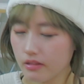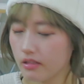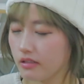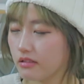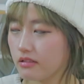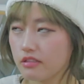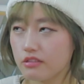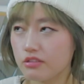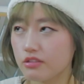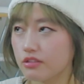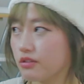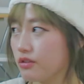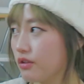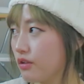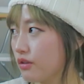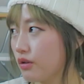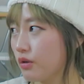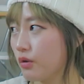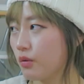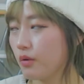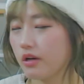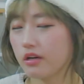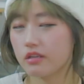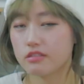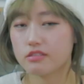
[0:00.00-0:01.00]
And I just looked
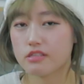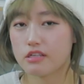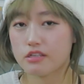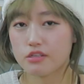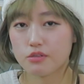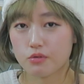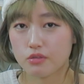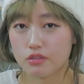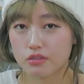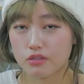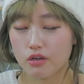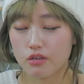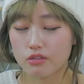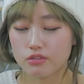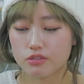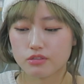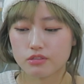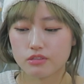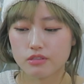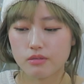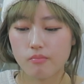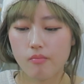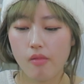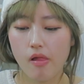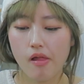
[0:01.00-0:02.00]
away because I didn't want to talk to
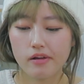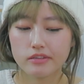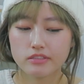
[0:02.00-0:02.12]
him.